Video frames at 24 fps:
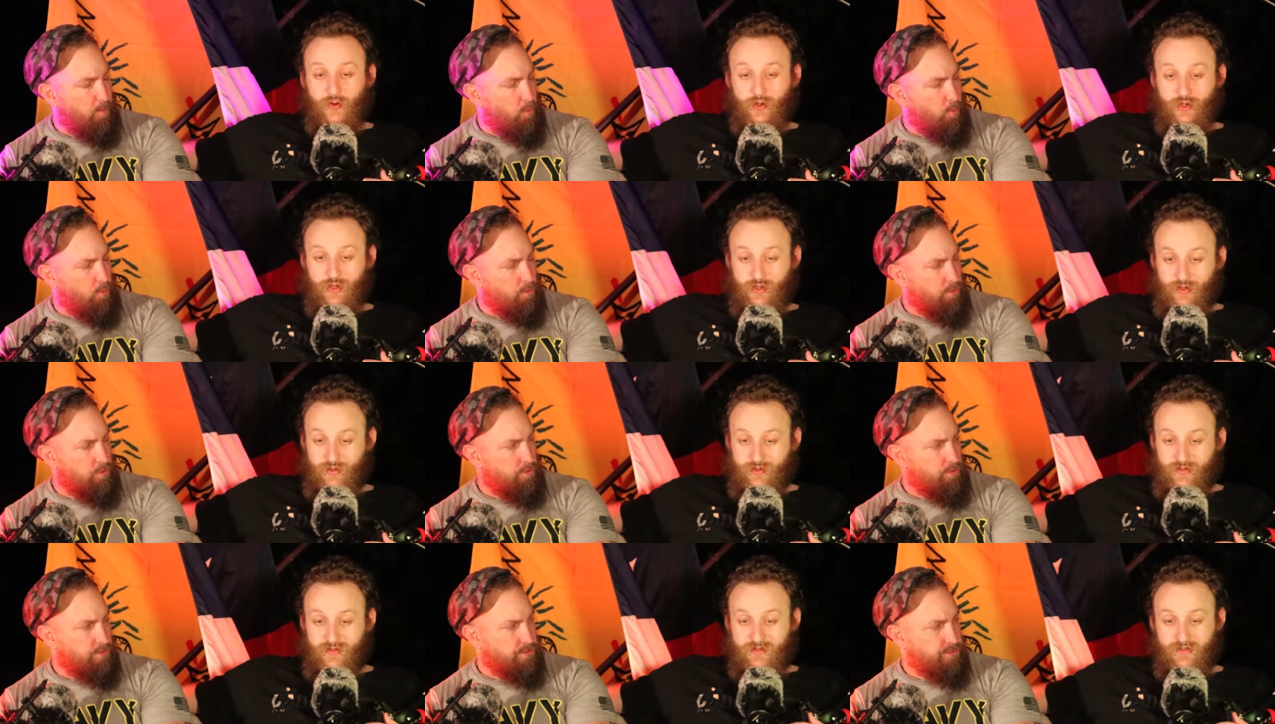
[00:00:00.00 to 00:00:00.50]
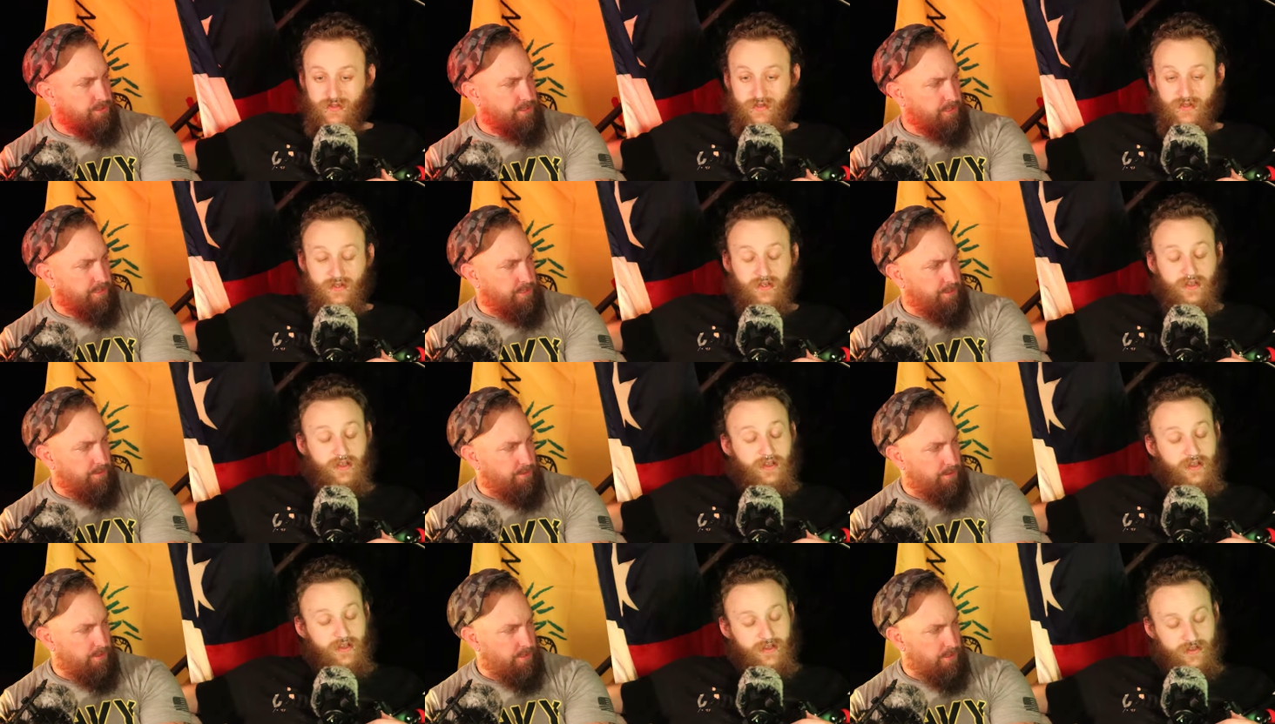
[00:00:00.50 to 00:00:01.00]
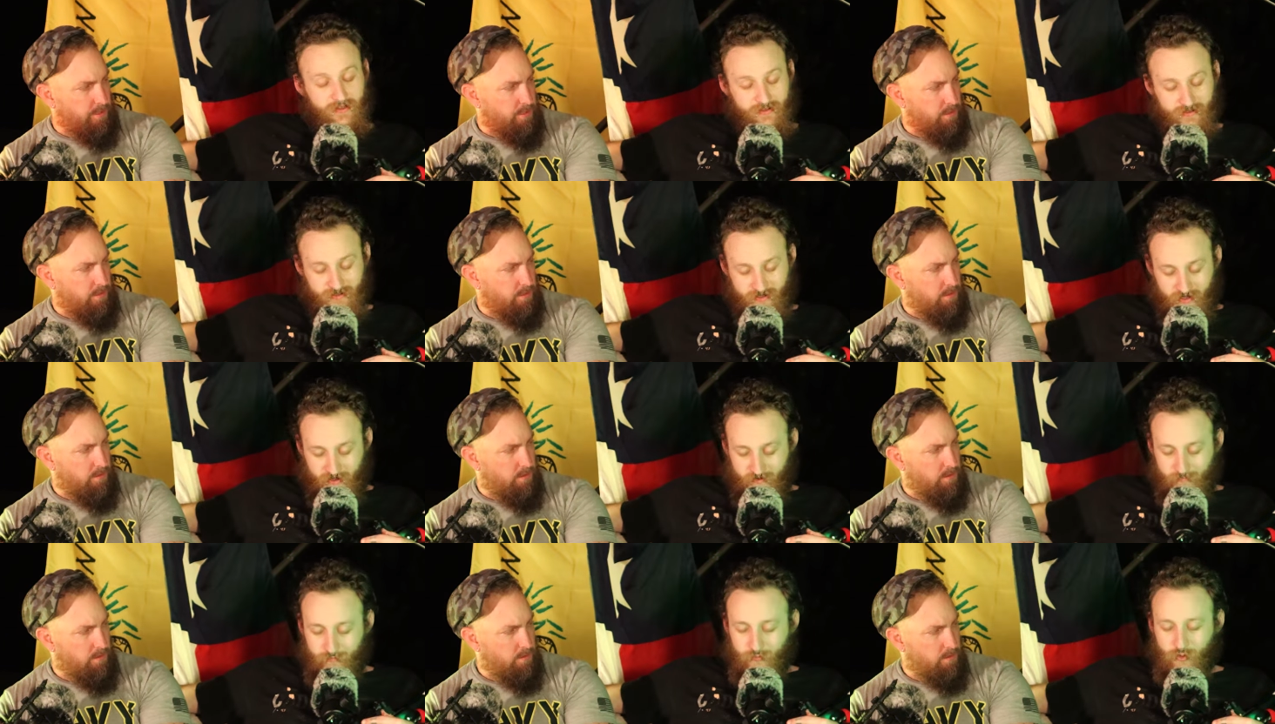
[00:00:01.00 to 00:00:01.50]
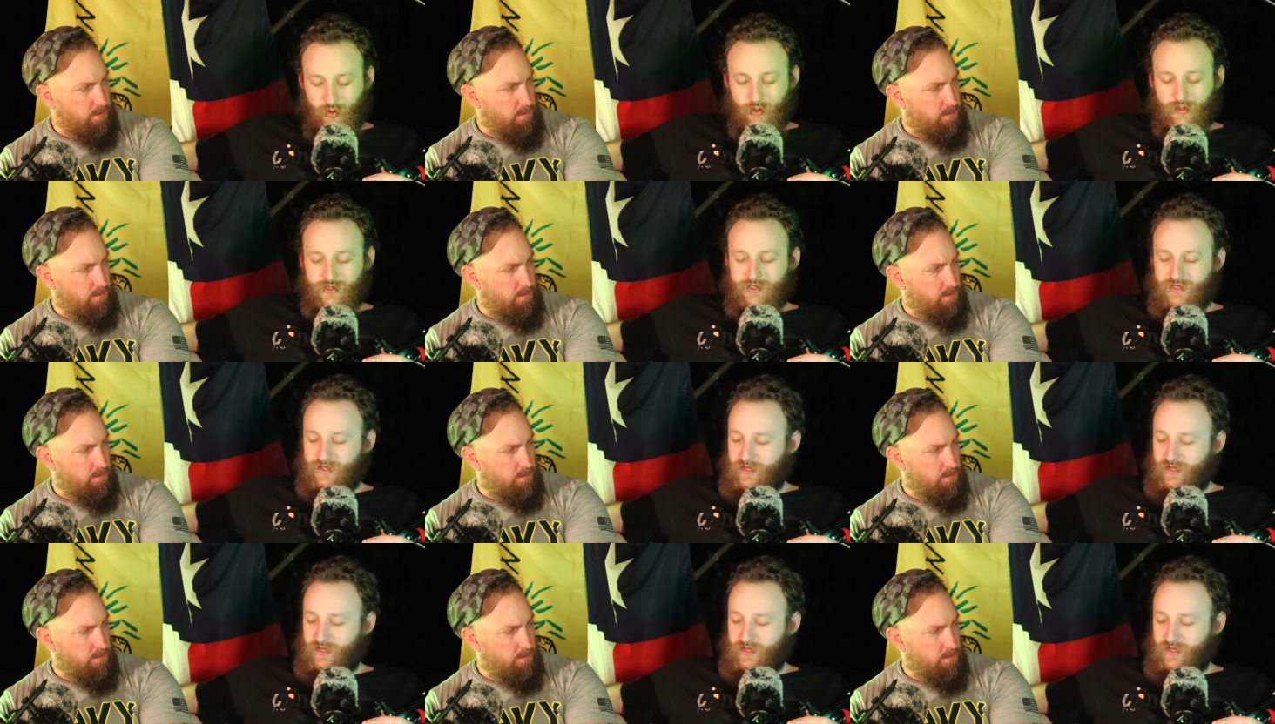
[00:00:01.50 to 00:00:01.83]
Speaker 1: for you, security of border